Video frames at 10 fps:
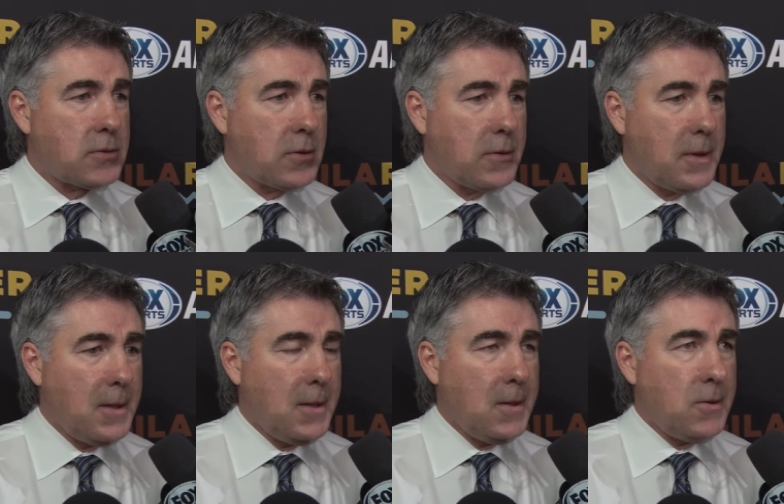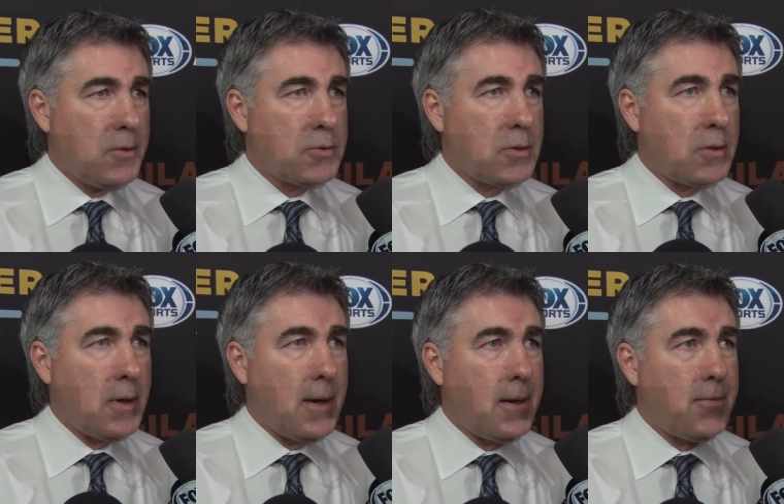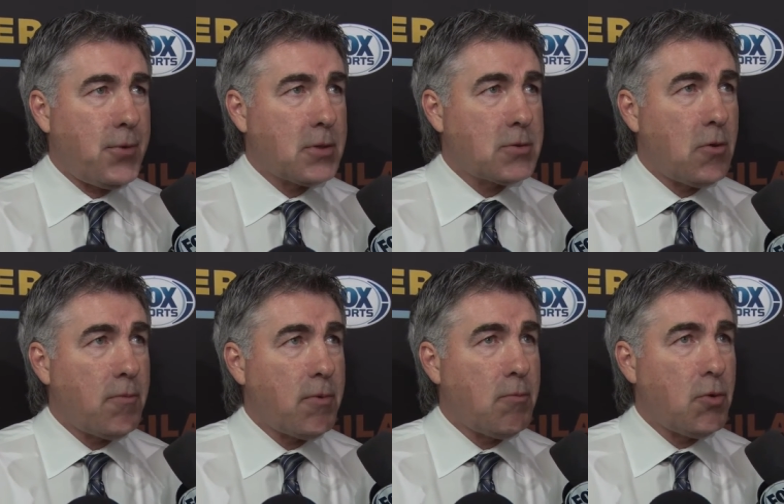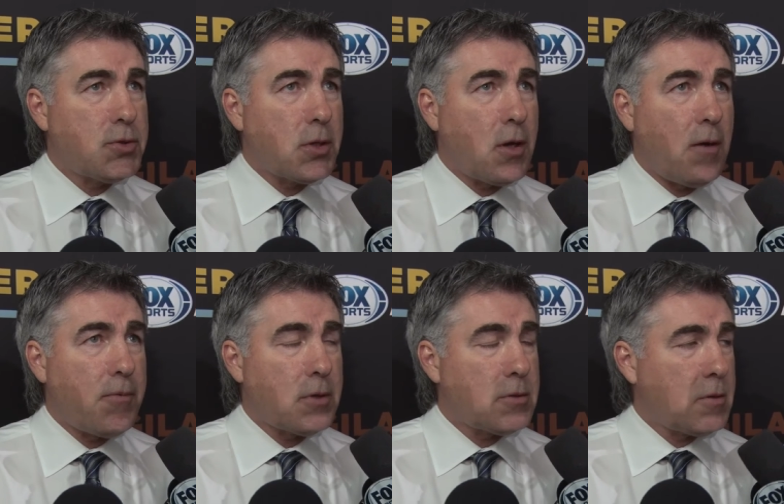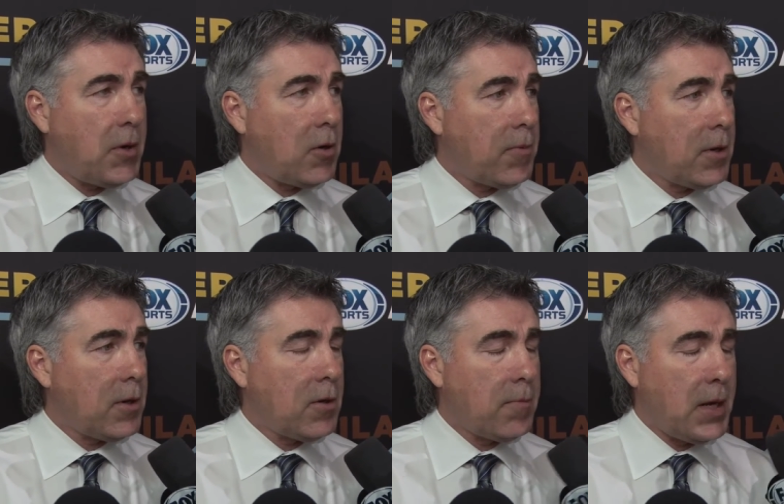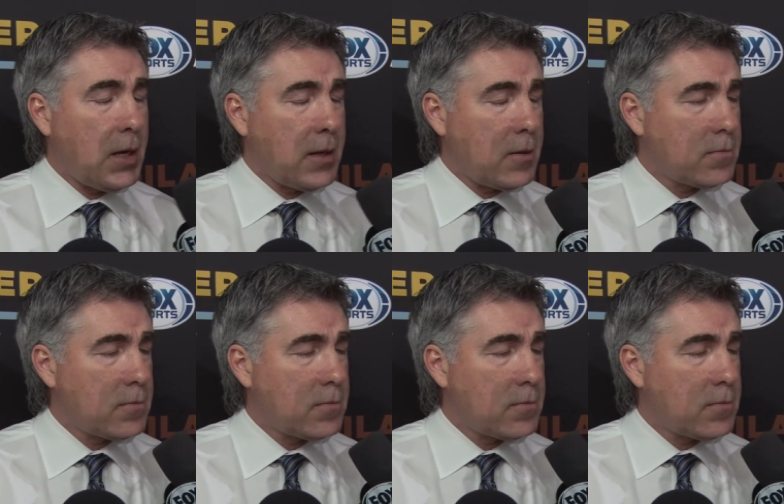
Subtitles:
So those are things that hopefully boost the confidence of the power play or the penalty kill.